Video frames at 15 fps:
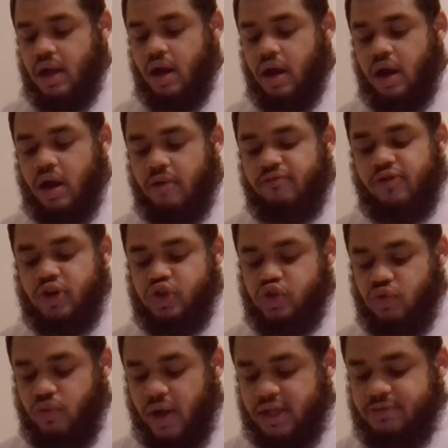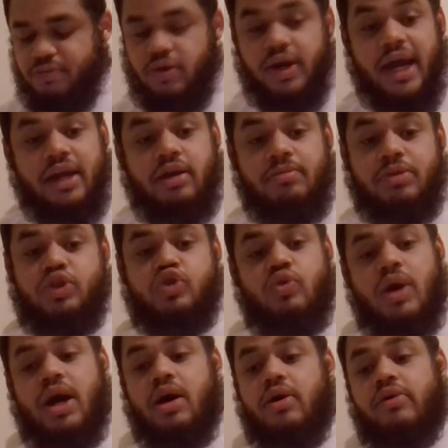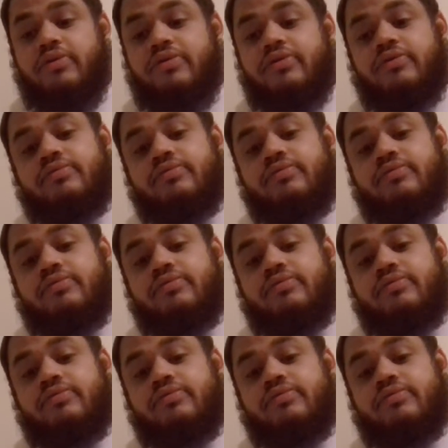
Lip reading: Russell Westbrook at number 12.